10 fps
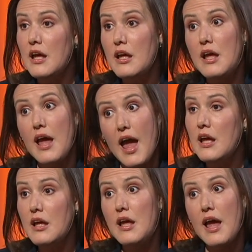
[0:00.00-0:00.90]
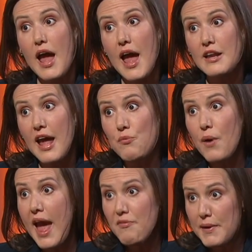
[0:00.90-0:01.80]
Yeah. And
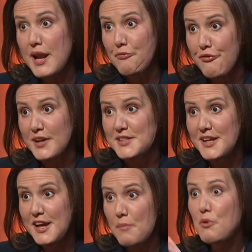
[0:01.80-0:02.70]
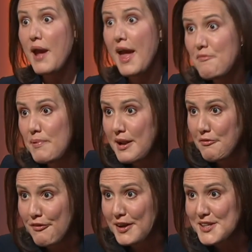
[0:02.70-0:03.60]
we have been upfront. I mean, we have been
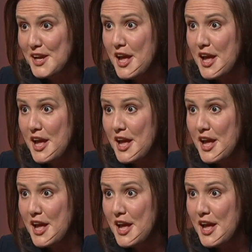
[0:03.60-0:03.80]
upfront.